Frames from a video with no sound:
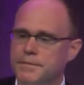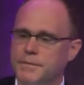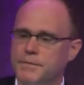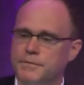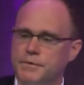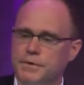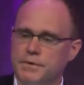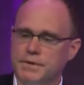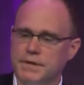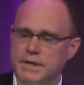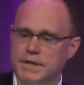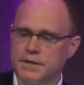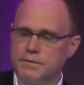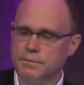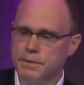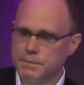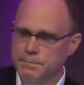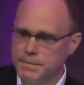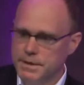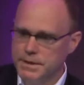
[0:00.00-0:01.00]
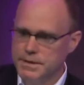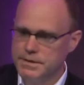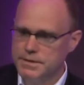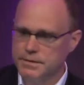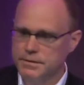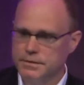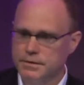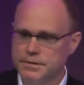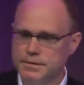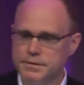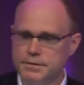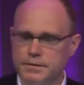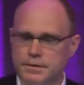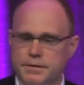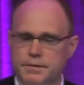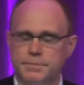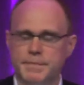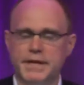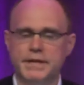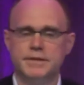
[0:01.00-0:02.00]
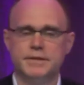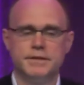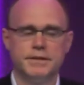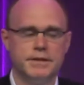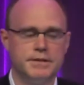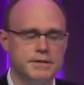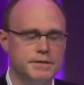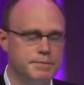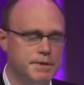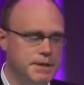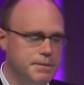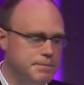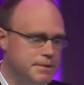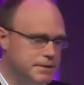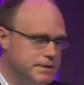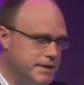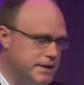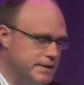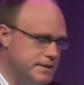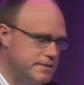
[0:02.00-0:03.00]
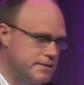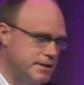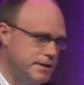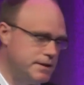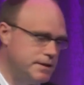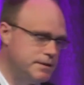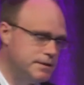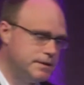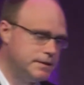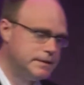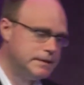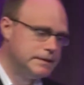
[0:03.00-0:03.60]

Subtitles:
for the equipment, and also our maintenance people can see